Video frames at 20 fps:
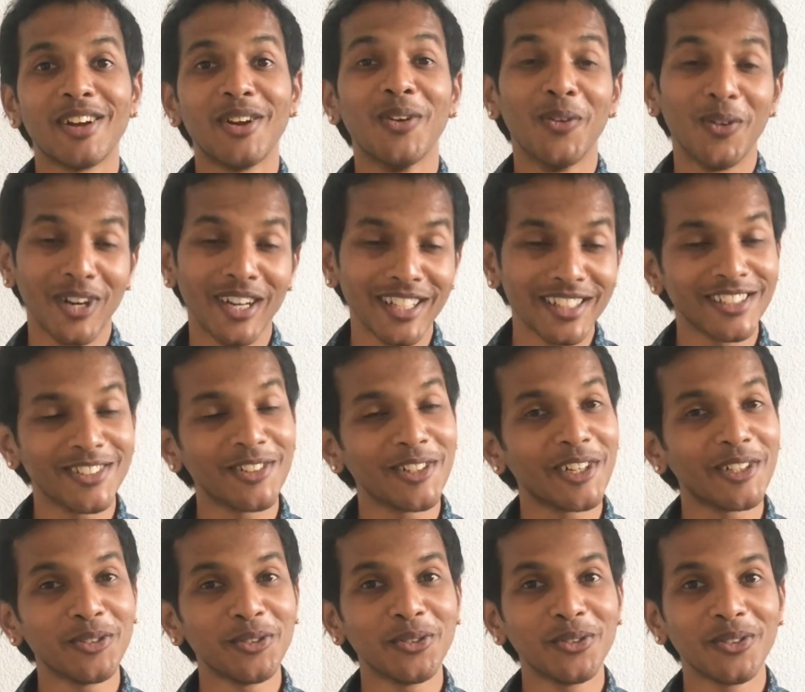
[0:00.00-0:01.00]
What does
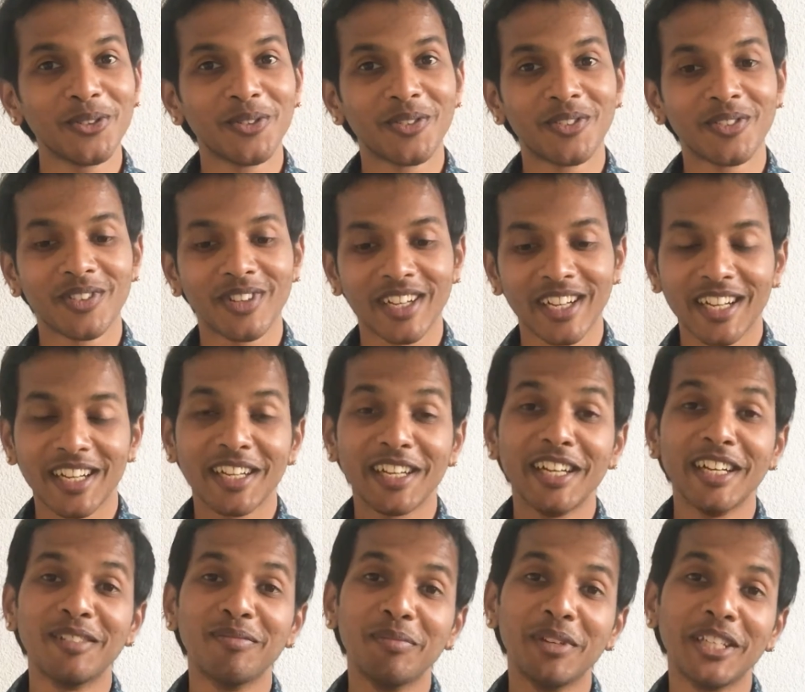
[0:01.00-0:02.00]
yoga do?
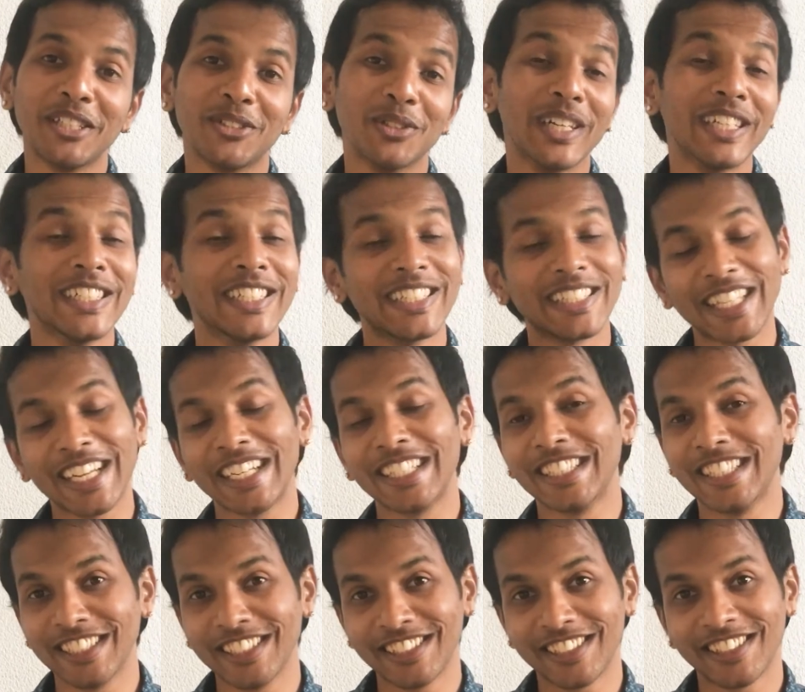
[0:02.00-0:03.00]
It makes you
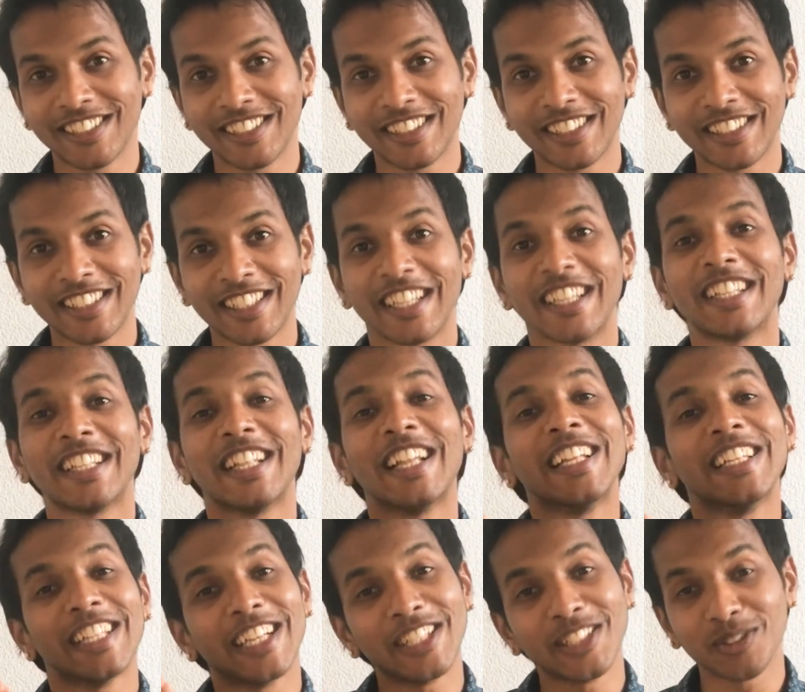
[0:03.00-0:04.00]
understand this.
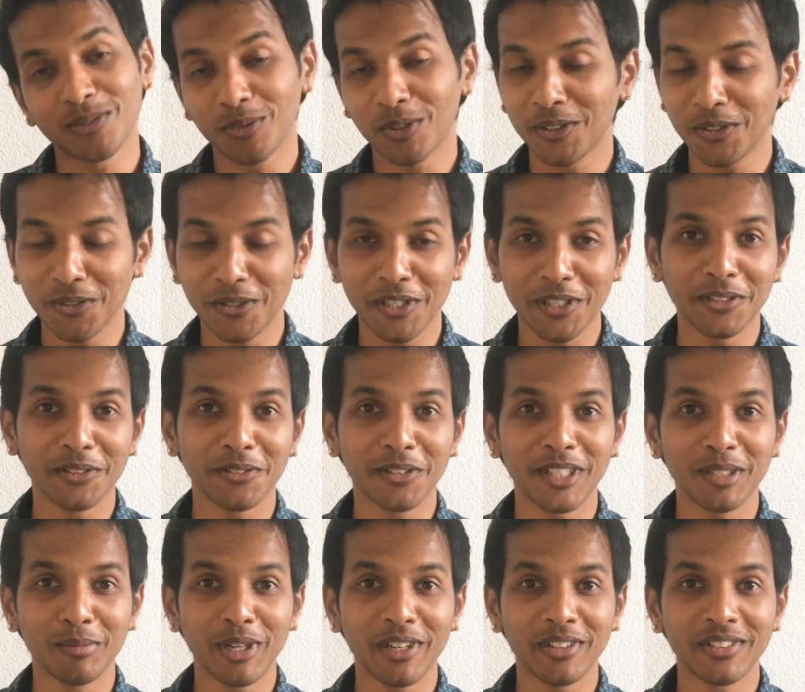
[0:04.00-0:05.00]
That is what yoga is
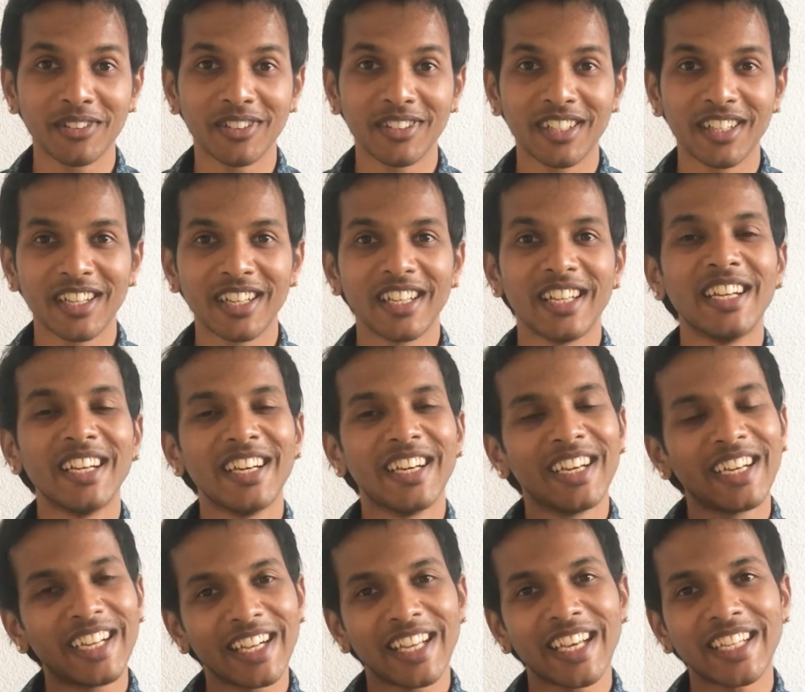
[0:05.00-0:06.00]
all about.
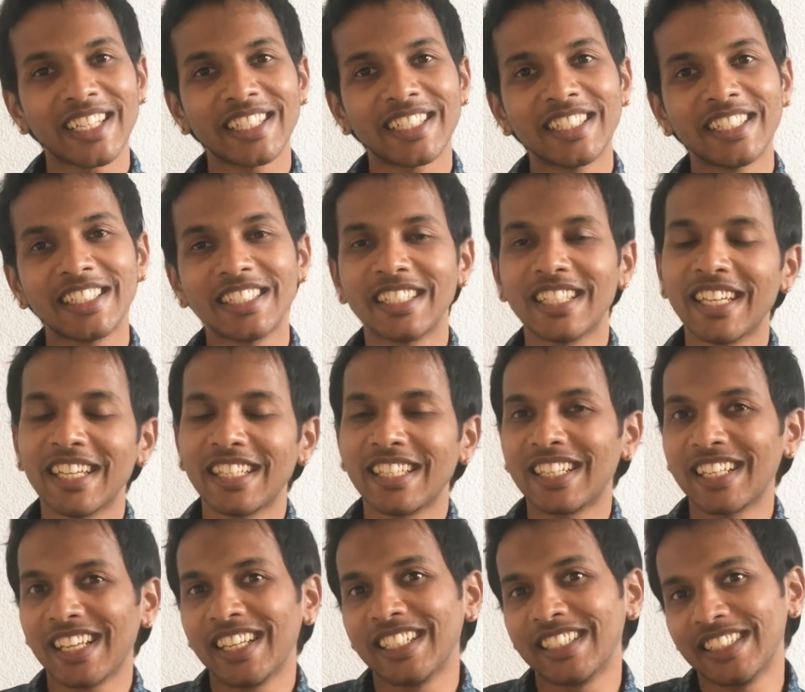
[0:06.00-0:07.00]
Clarity
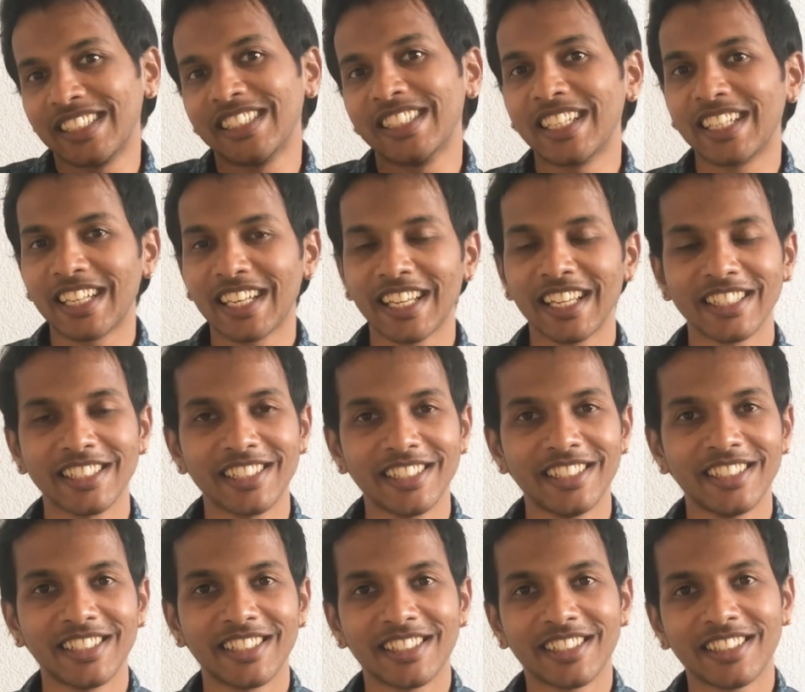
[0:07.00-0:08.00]
and clarity and
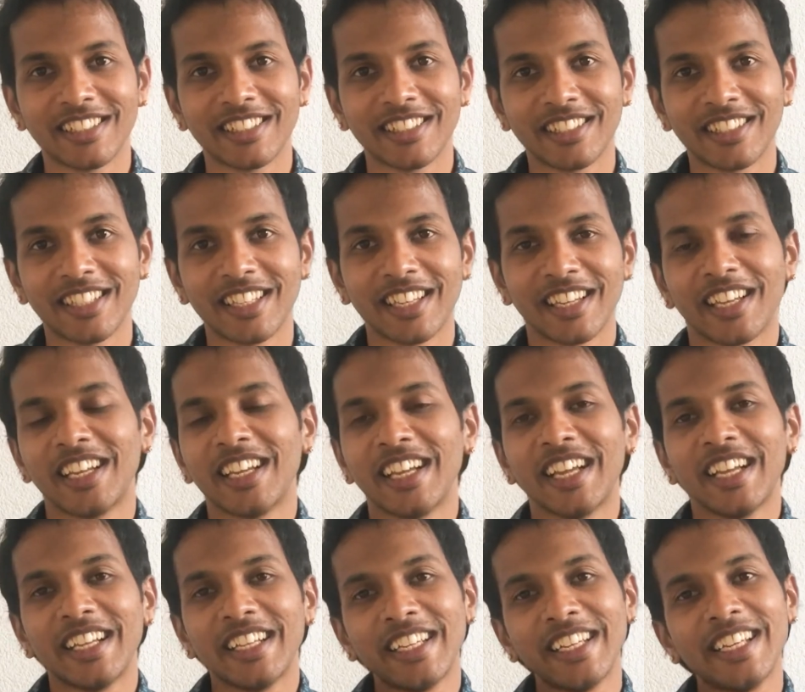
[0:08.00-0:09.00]
clarity.
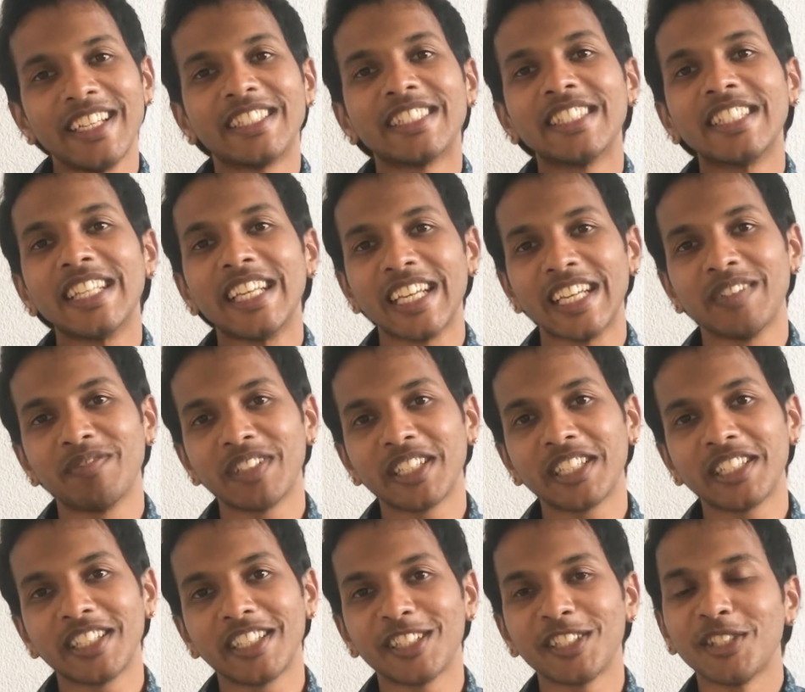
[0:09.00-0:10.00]
Each and
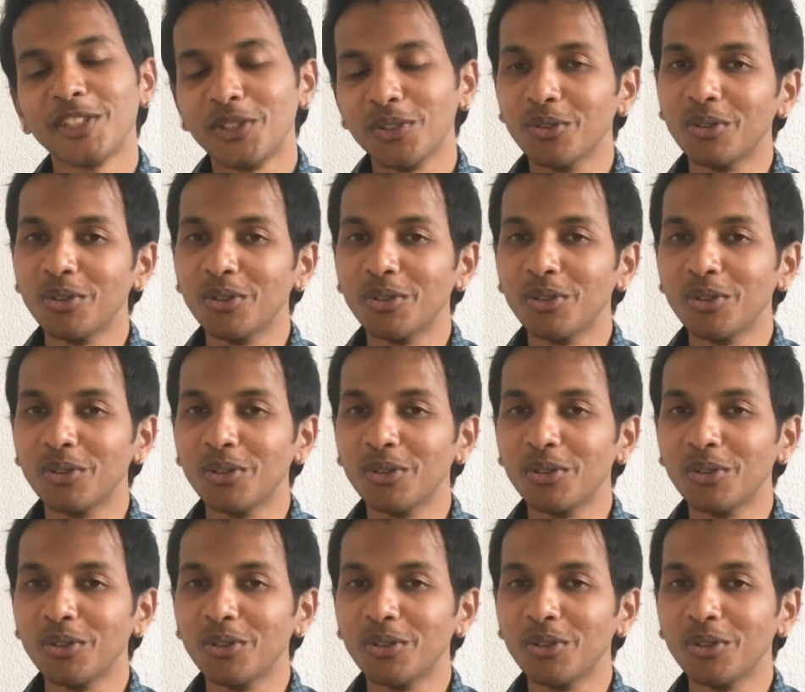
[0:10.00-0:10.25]
every day,